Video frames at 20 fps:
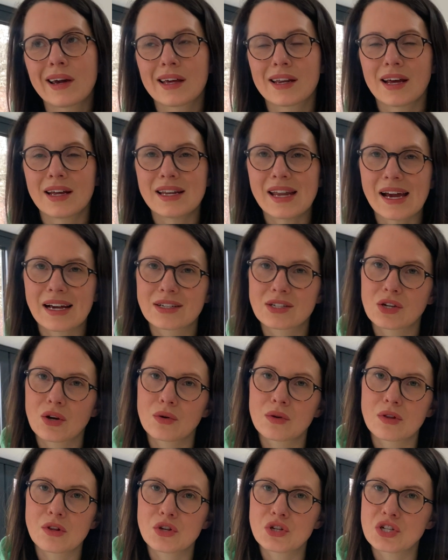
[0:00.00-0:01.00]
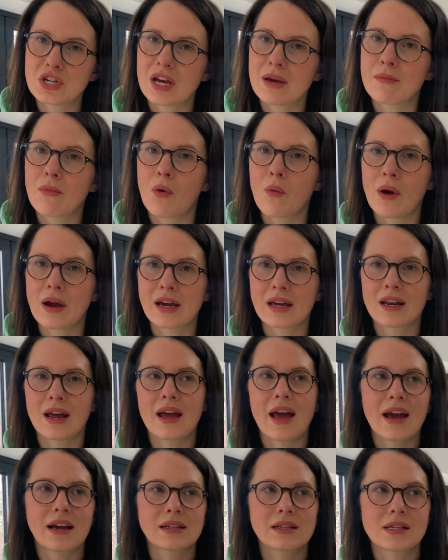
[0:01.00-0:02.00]
can I next go to the gym, or when can I
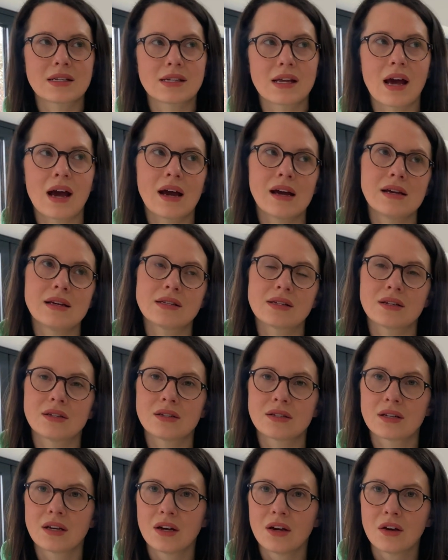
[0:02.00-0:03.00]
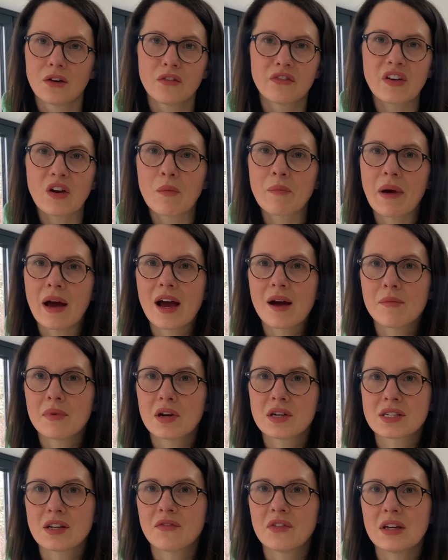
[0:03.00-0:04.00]
exercise and feel better
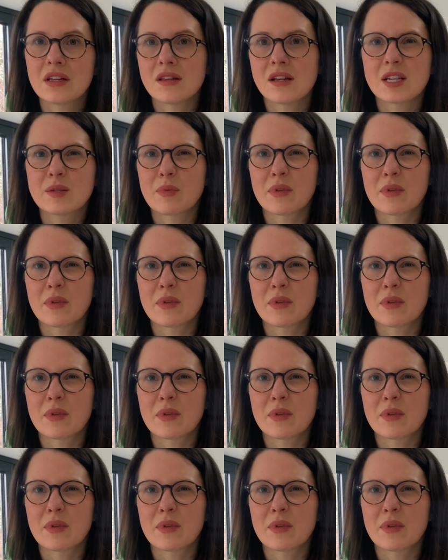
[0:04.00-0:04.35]
because I've eaten this,